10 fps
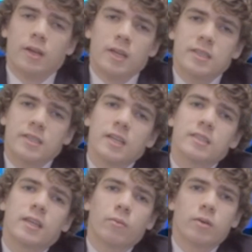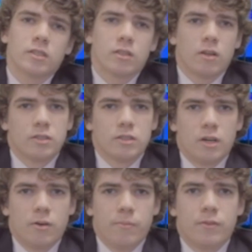He says he wants
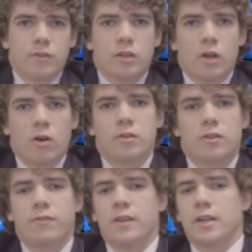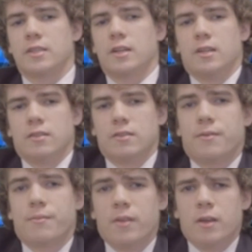Lonzo to go to the Phoenix Suns,